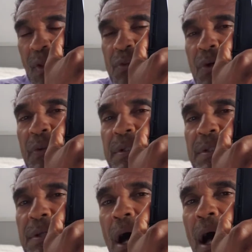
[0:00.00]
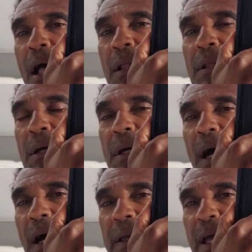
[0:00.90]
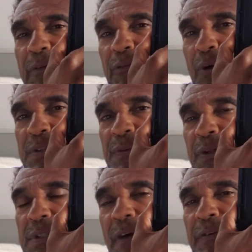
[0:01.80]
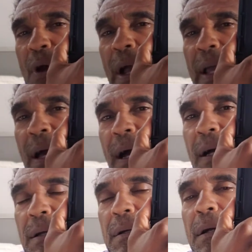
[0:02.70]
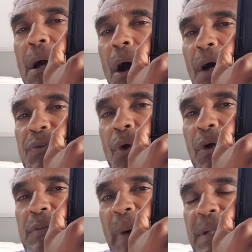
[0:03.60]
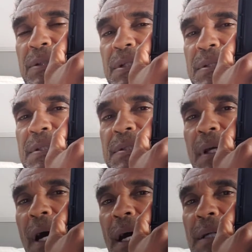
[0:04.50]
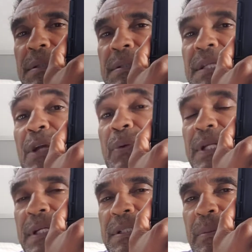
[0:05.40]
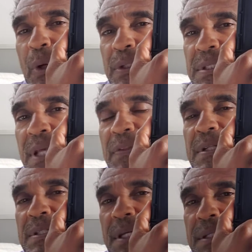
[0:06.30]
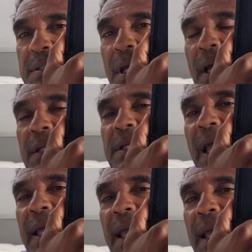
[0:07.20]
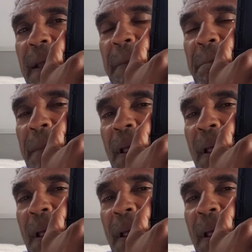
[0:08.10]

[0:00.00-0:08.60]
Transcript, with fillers: So this is all kind of fourth sphere stuff. Also corresponds to syncretism or synthesis, taking